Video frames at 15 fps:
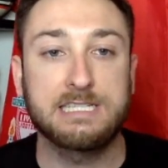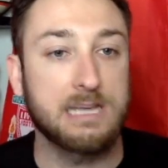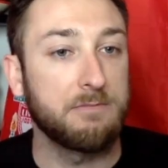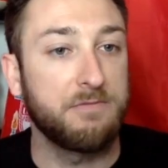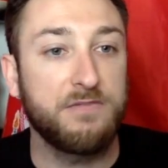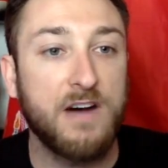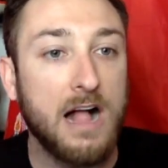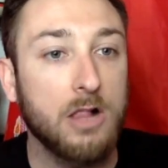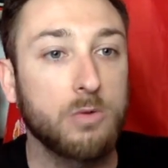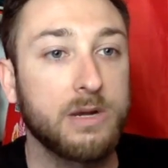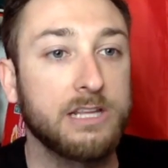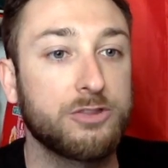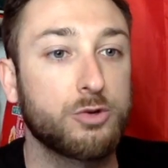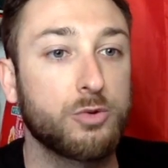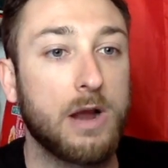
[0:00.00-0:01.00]
I'm following
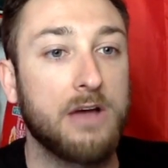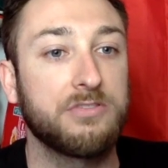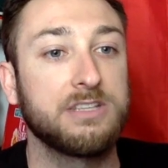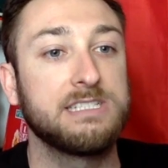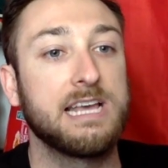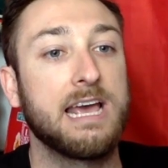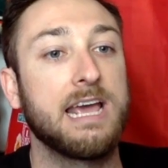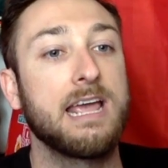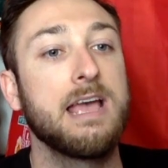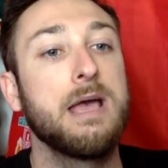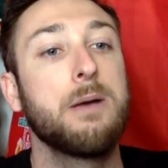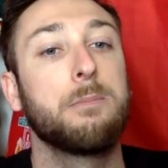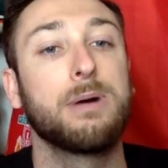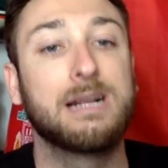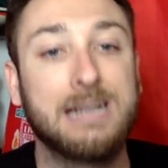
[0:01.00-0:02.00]
it throughout the day,
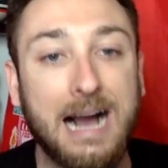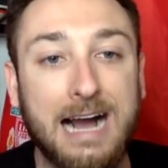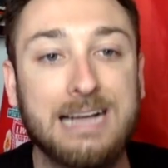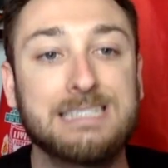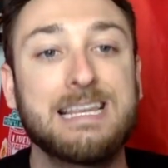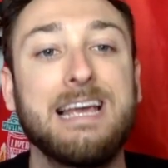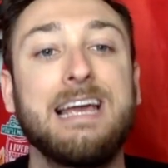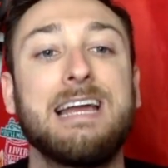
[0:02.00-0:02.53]
but guys,